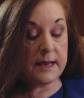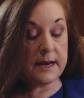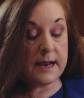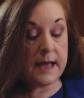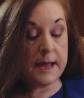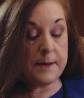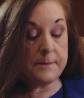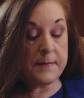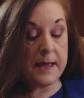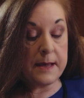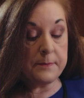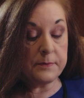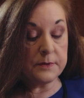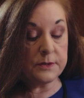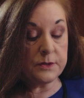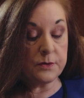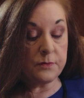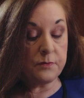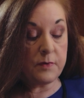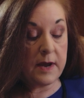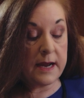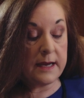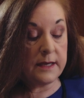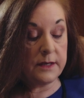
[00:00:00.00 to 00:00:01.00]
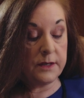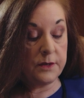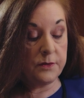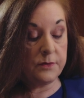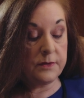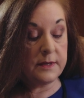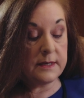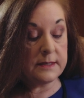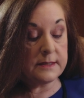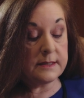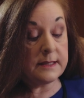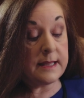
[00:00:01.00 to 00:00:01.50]
that I am able to write
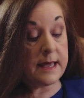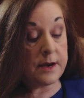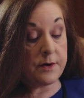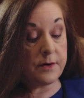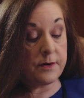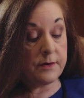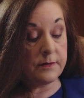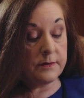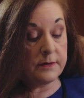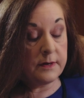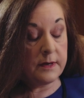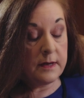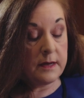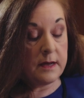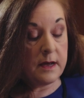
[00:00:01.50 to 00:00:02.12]
you this letter.